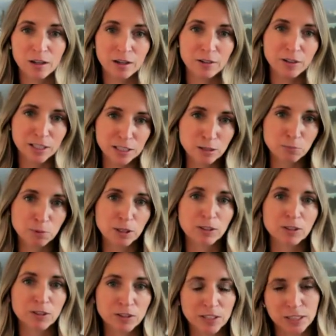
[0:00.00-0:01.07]
this
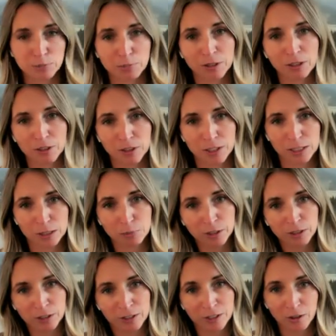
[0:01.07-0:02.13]
pillar, this pillar, this
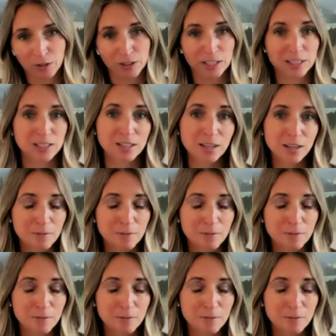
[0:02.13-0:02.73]
pillar, or this